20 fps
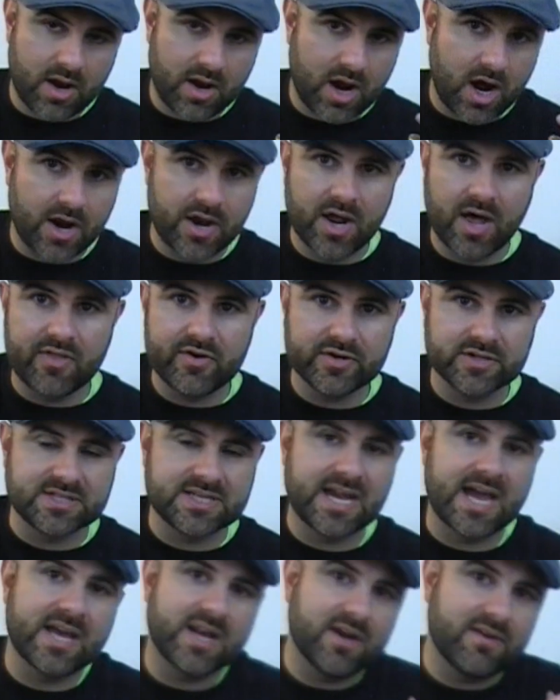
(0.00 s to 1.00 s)
Another
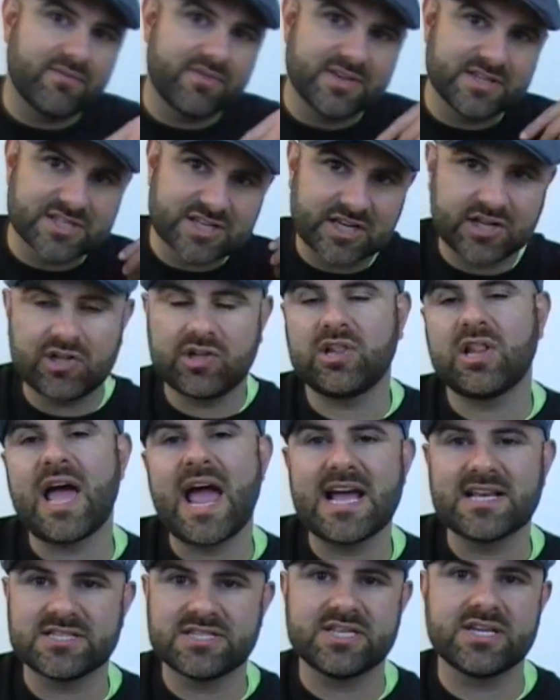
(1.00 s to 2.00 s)
10 of his
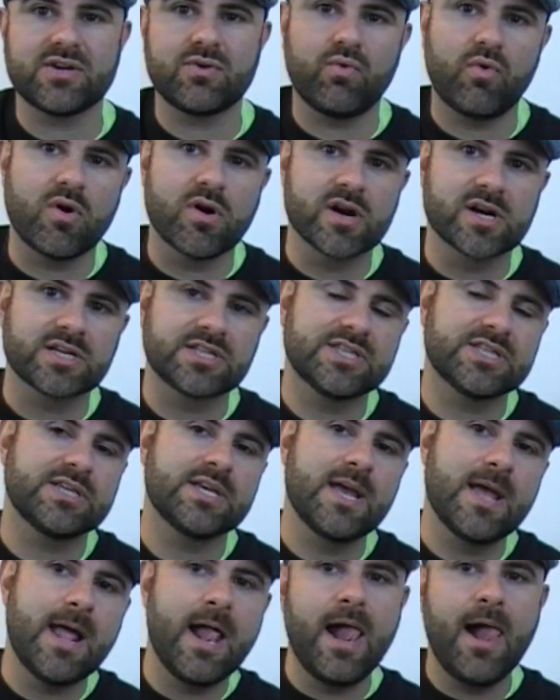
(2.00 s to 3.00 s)
classic
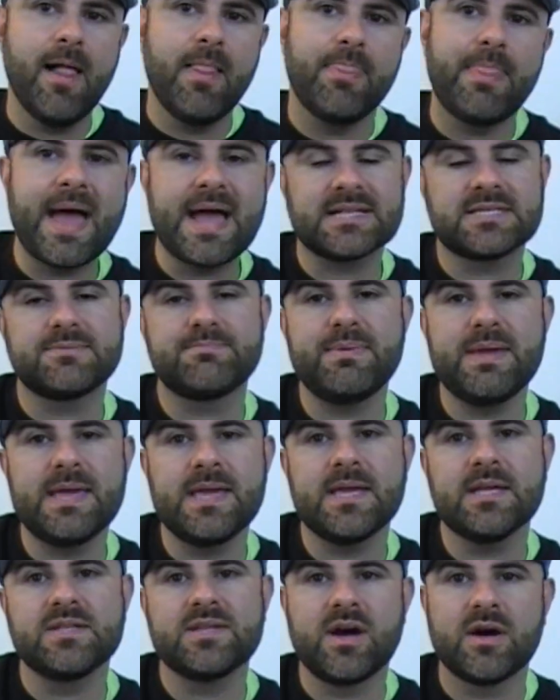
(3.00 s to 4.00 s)
works. That's
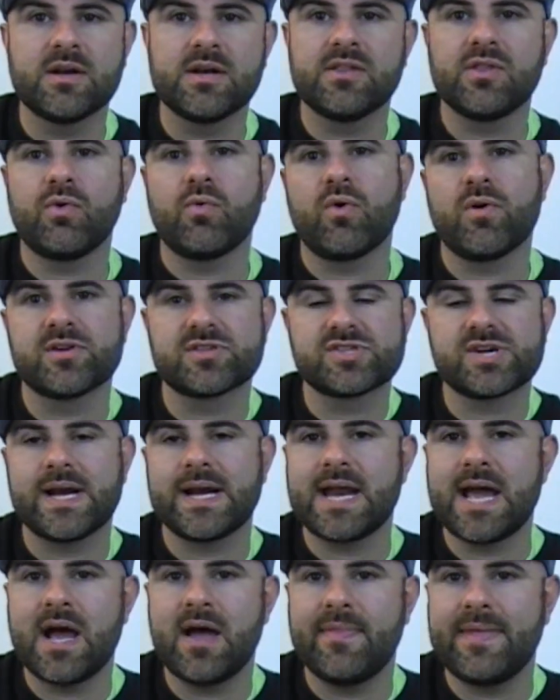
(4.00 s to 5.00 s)
being done in the works
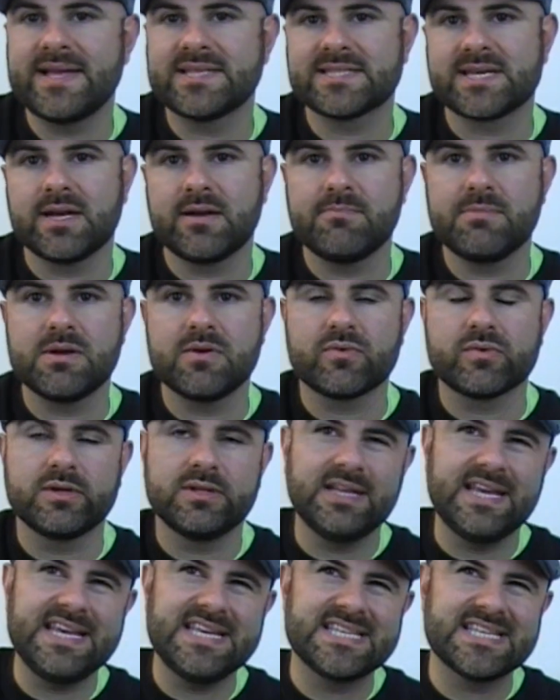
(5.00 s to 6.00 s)
right now, and that's going to be
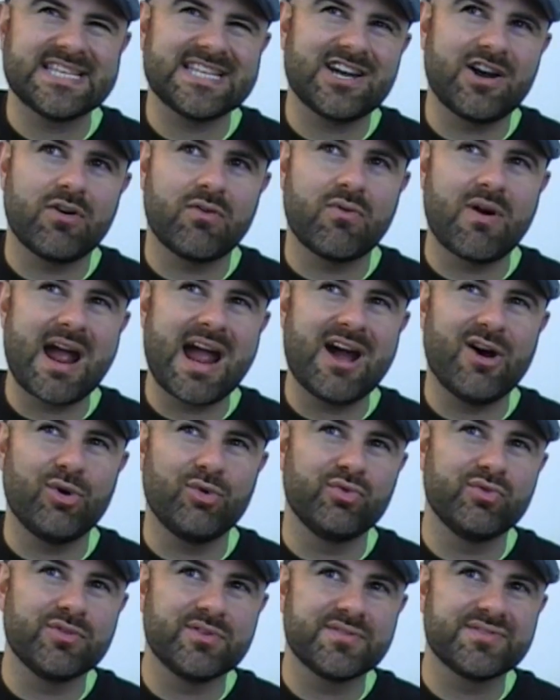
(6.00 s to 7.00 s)
released
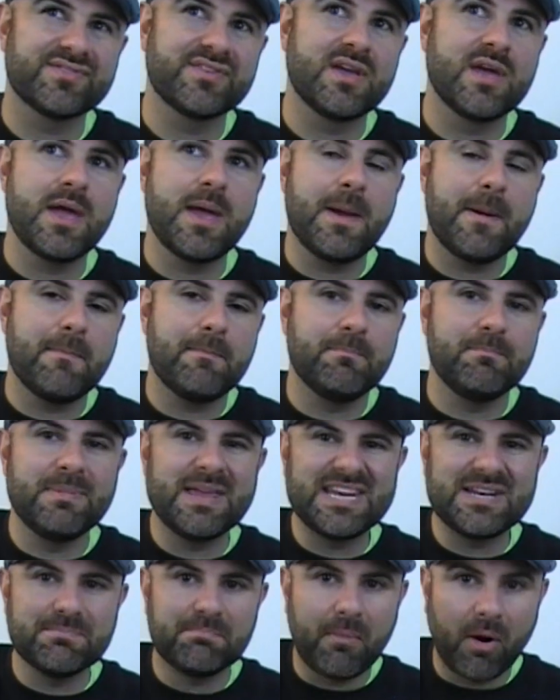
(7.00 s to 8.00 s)
around
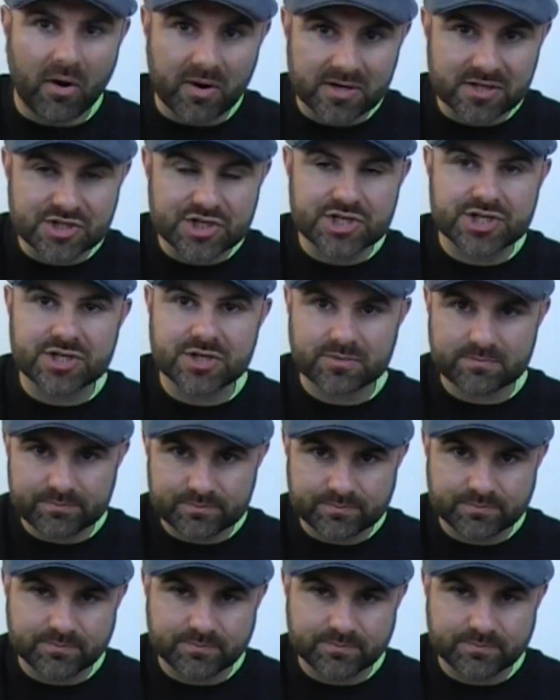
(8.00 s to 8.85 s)
mid-March.